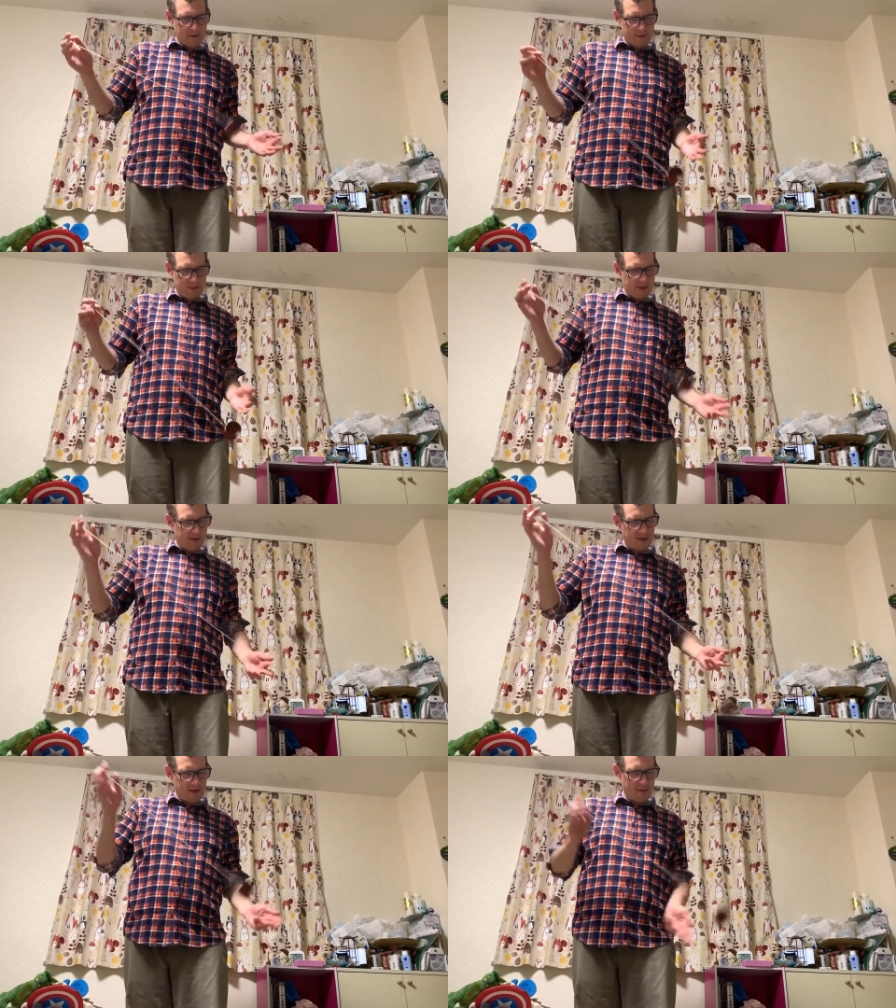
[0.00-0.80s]
let's
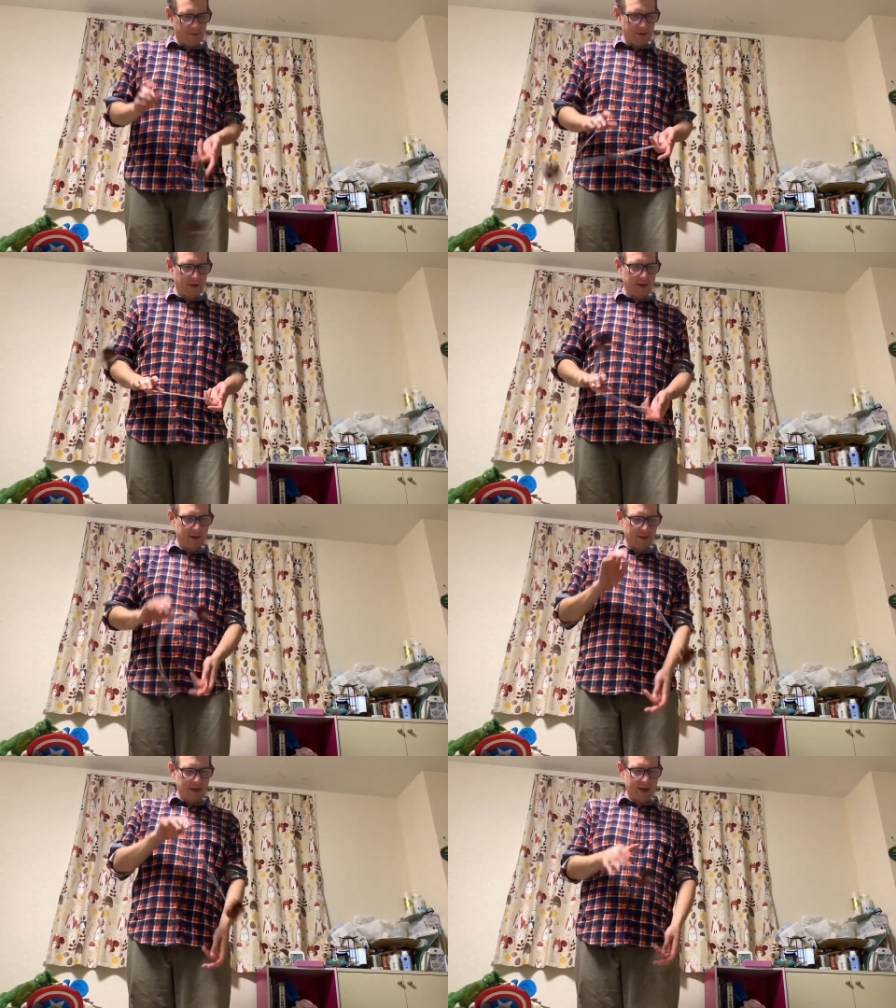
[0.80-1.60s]
see, can you feel it on the
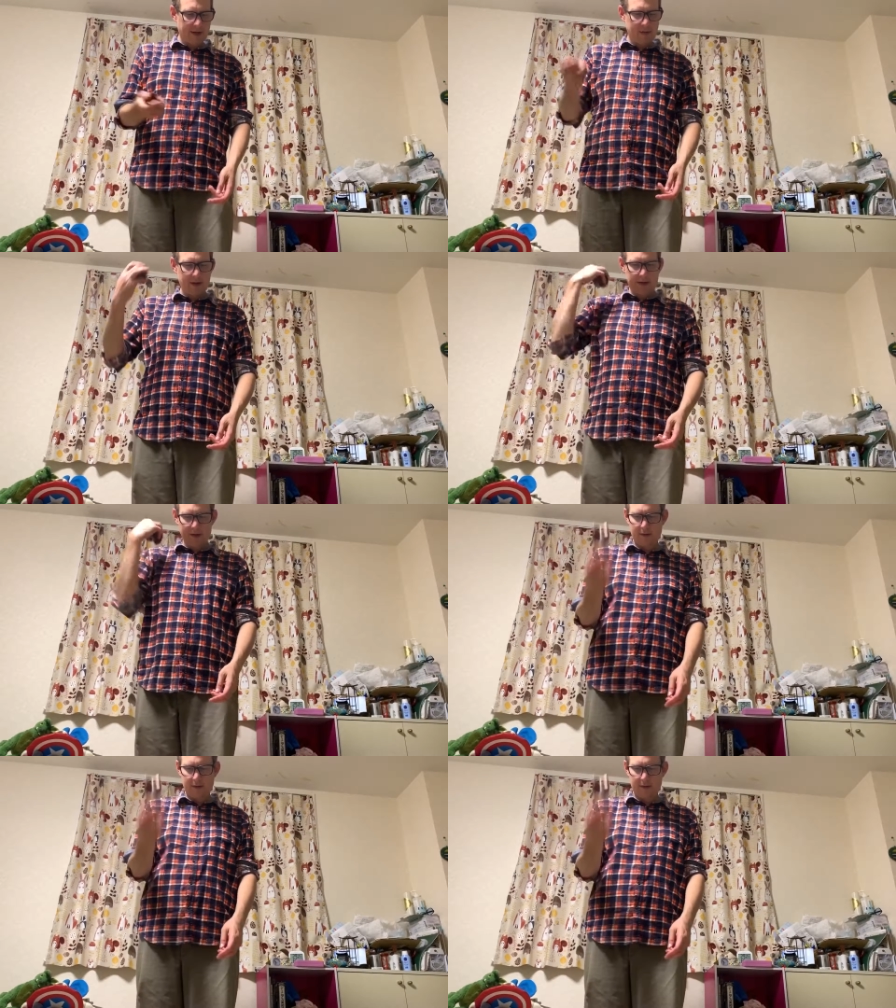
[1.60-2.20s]
grind, I wonder?